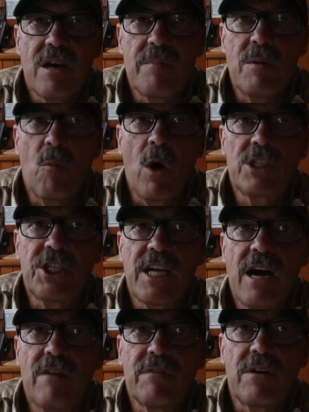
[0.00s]
been watching
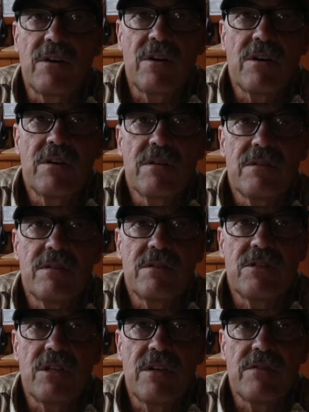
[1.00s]
out for her,
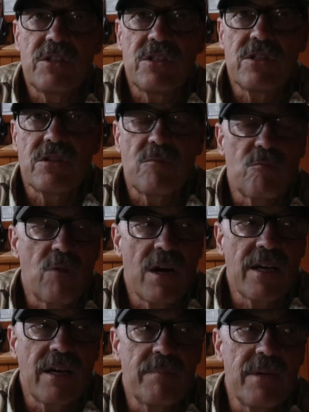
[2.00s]
seeing if she's
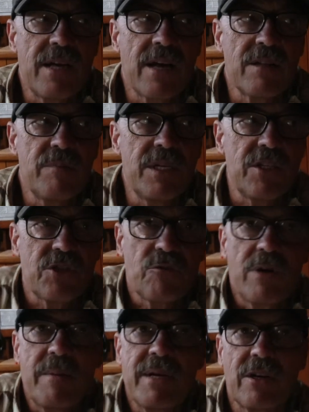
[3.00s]
running up and down the beach
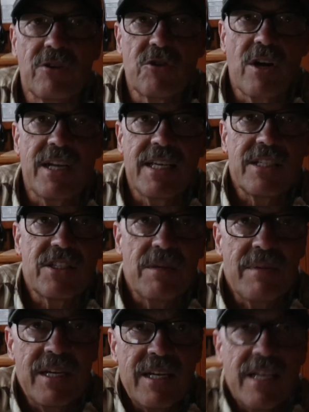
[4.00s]
screaming, or trying to get
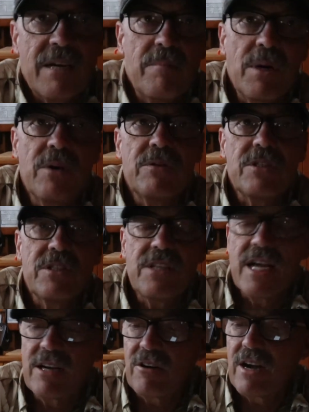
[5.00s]
somebody to get a boat,
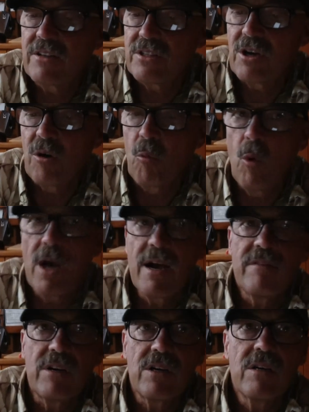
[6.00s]
take her out there, or
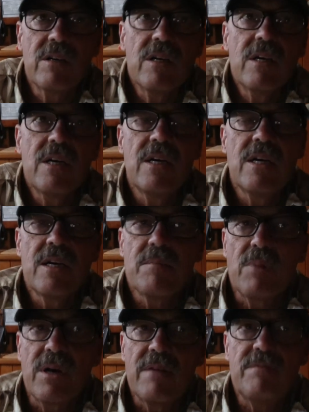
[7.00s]
whatever.
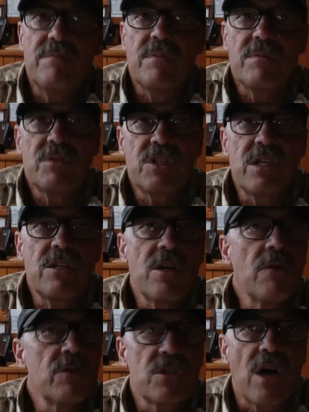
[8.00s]
But I've seen
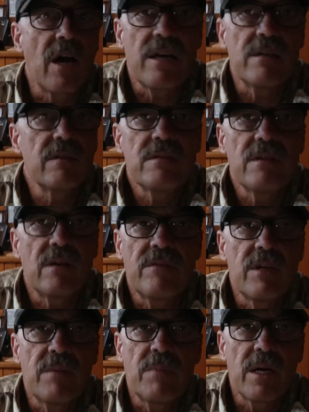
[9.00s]
no sign of
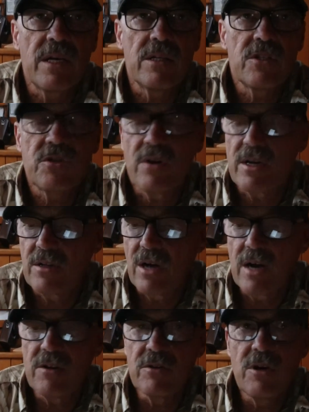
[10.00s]
anybody. So
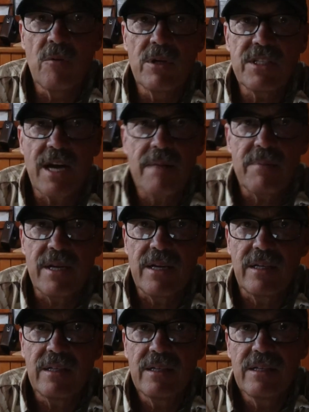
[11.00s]
I don't know what's
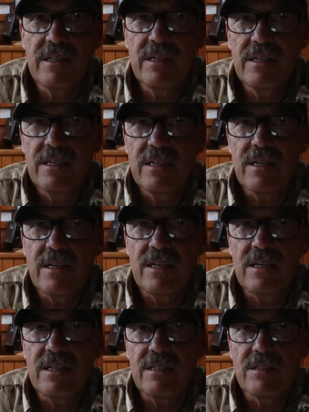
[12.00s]
happening.
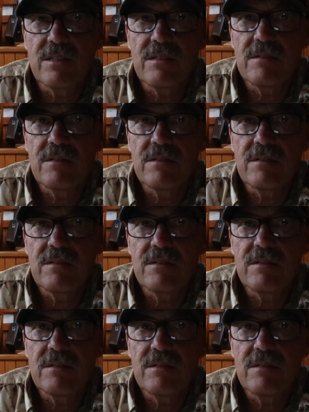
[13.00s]
But